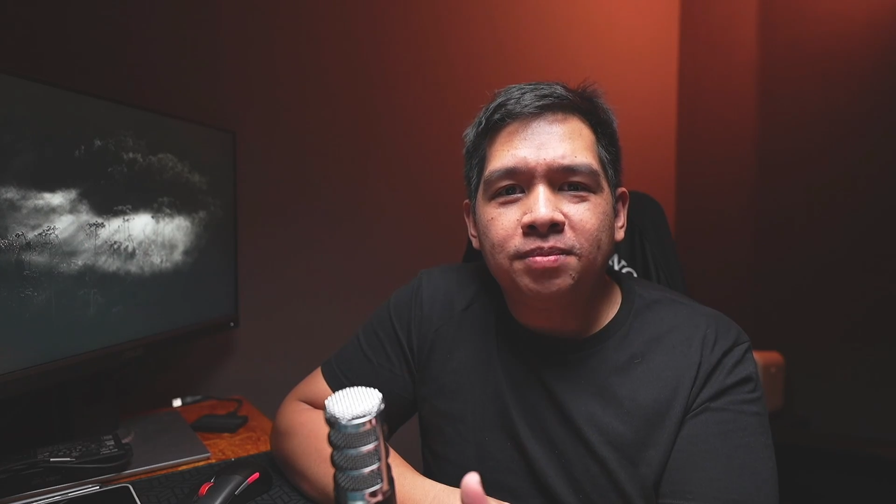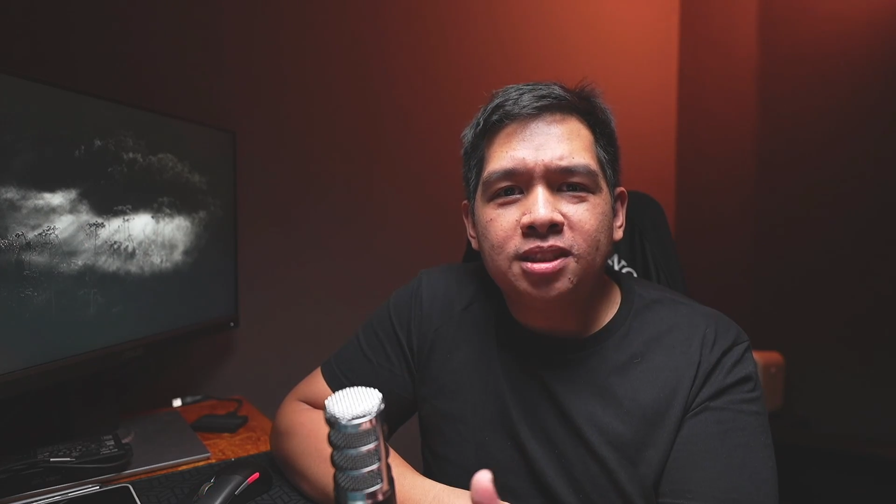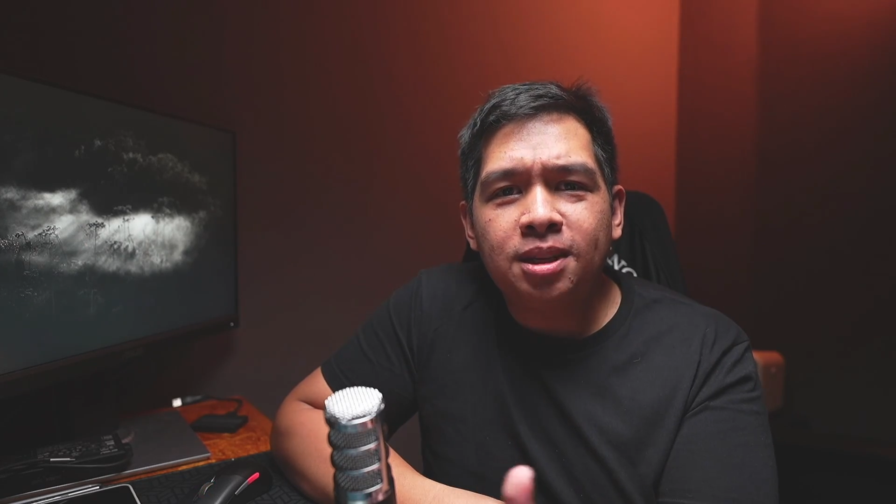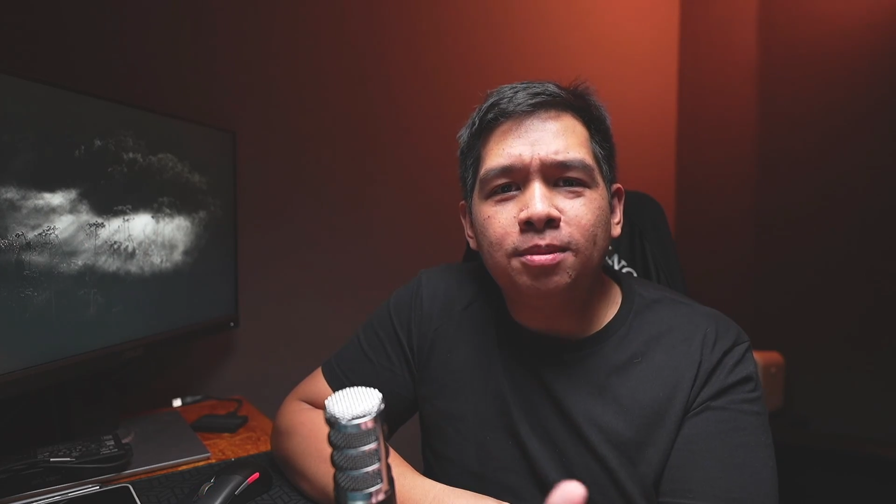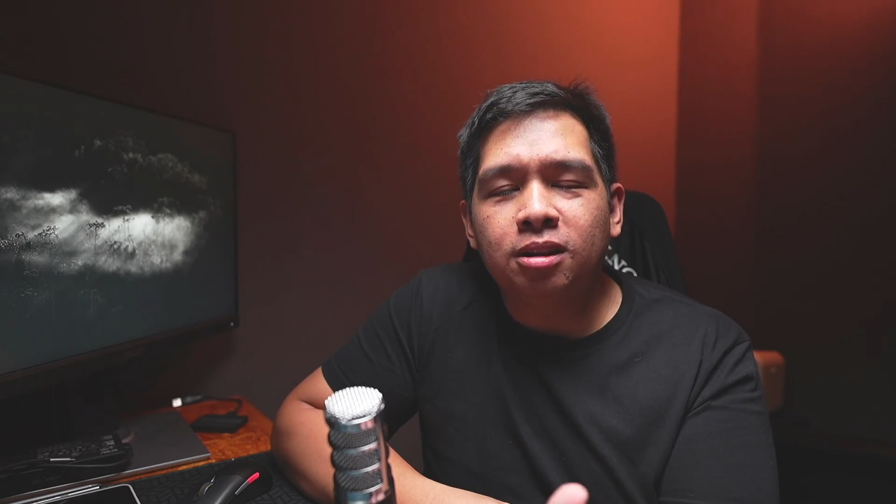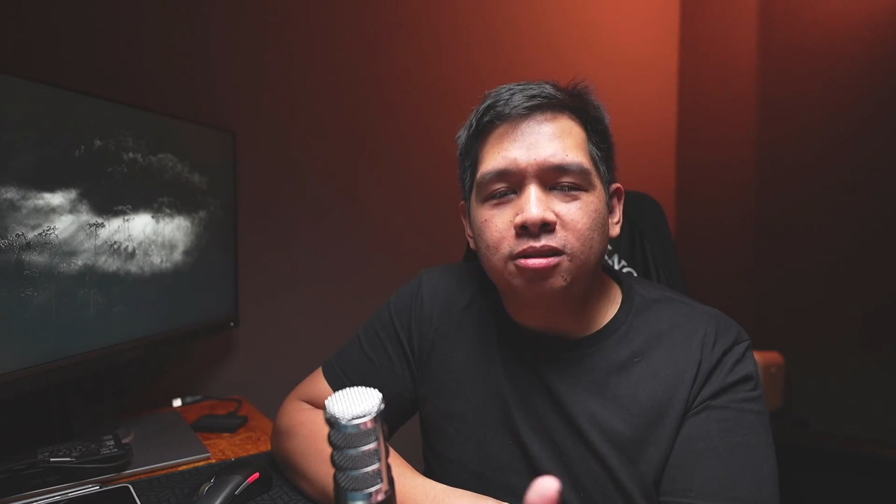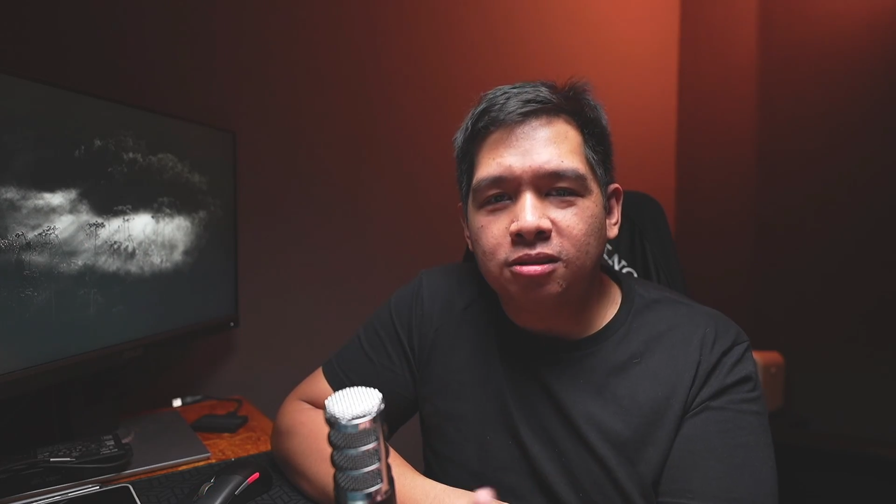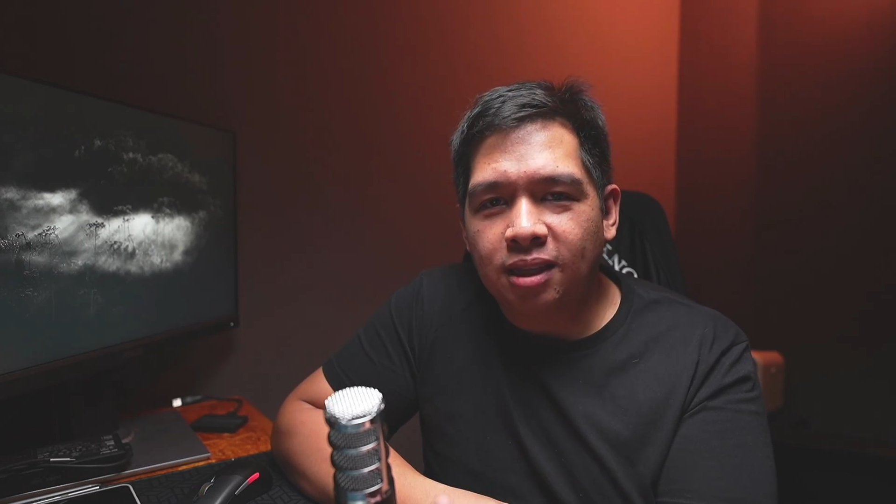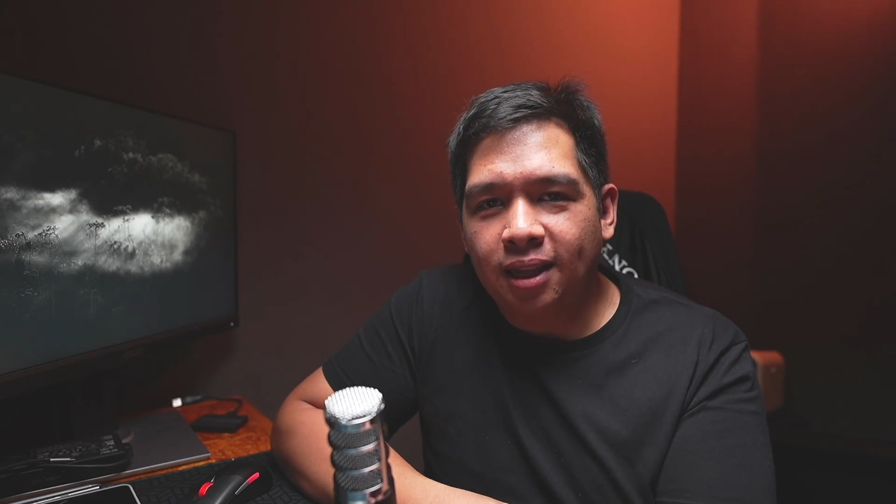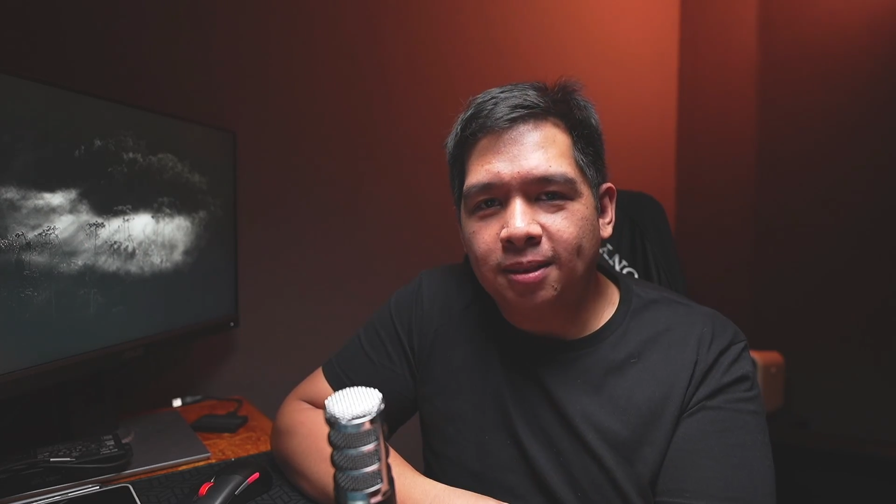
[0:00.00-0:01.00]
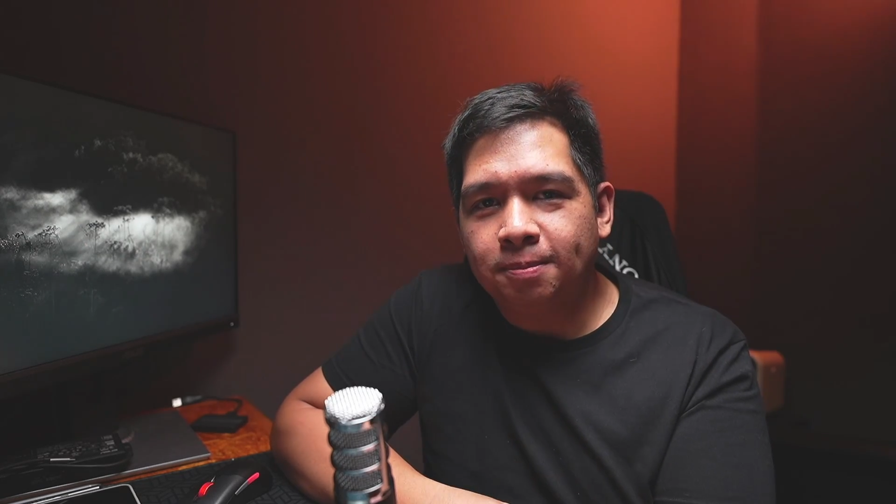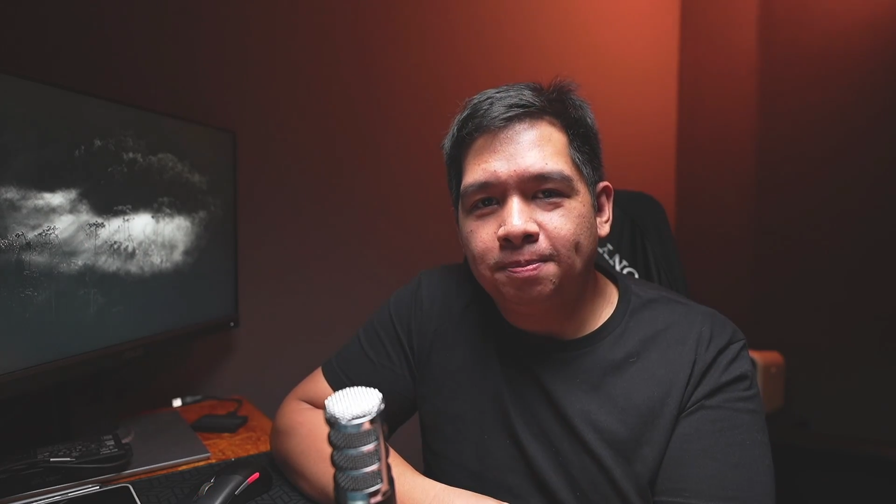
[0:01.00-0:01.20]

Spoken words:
similar to that.